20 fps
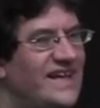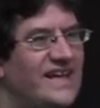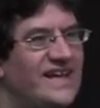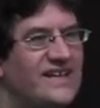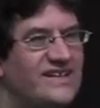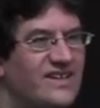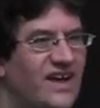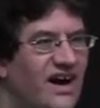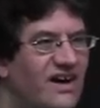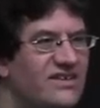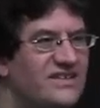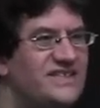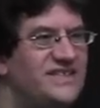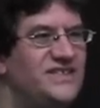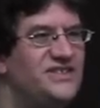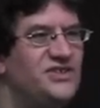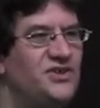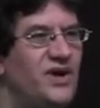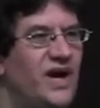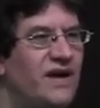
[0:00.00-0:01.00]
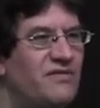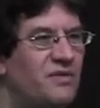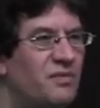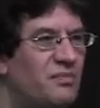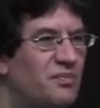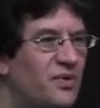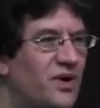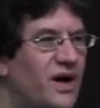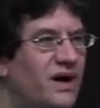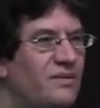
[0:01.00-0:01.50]
acknowledge that you have a
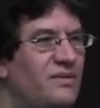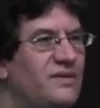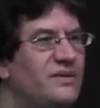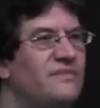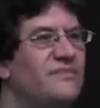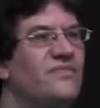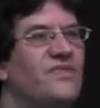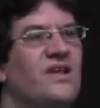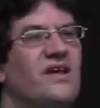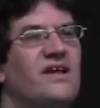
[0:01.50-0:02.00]
problem.